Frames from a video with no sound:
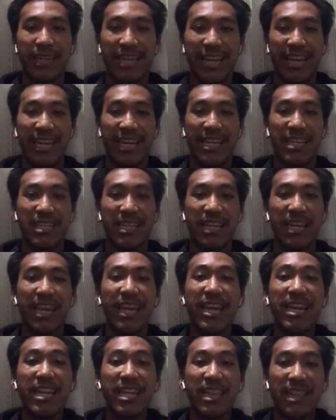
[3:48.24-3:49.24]
The
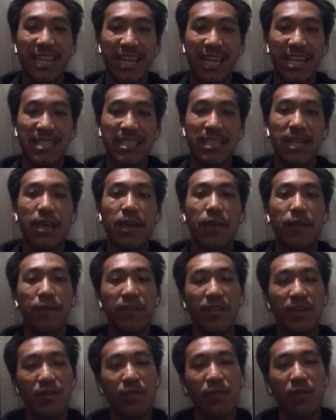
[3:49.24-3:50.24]
innatist
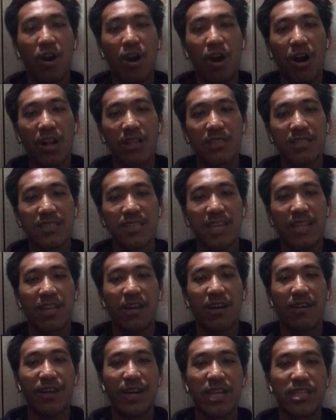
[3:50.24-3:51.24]
view holds
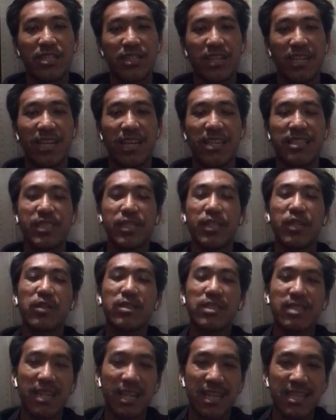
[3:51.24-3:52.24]
that correction is
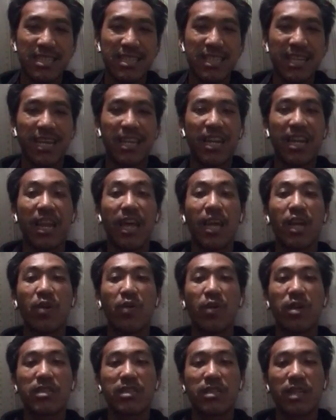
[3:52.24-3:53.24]
useless in
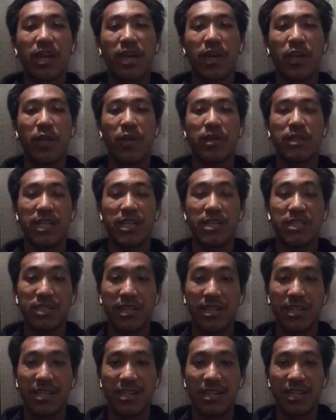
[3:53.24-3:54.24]
language
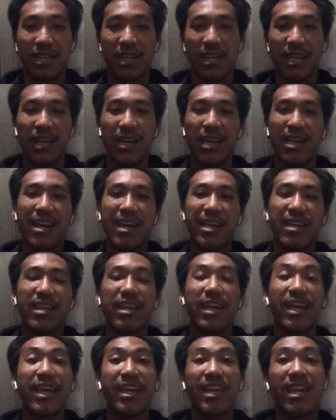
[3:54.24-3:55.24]
acquisition.
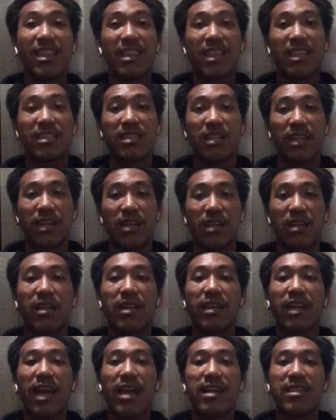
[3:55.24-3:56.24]
The innatist
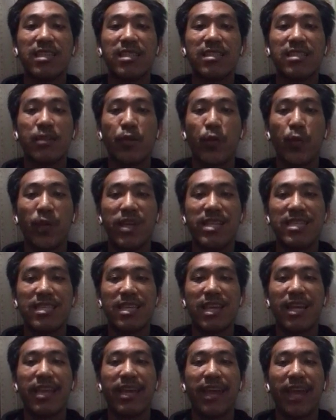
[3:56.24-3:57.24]
recognizes
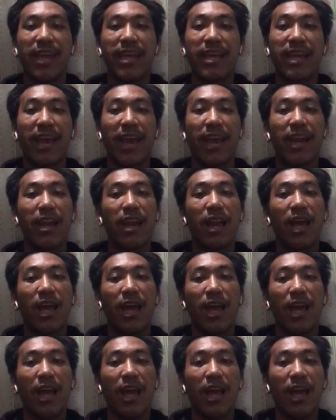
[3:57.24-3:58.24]
which they
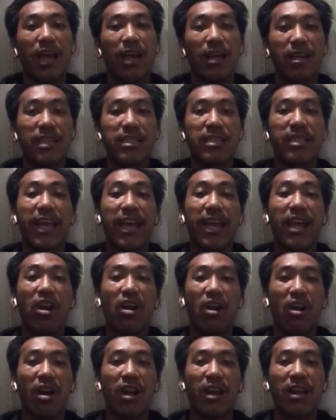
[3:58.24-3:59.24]

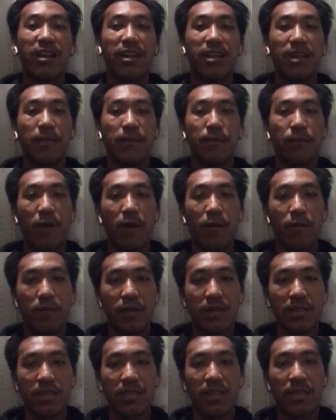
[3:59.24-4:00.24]
call the
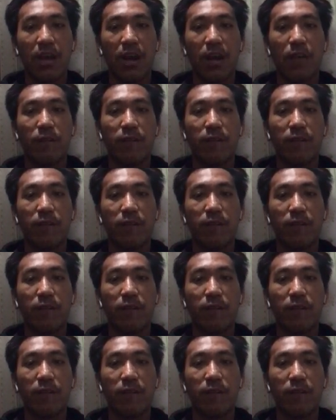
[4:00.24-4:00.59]
poverty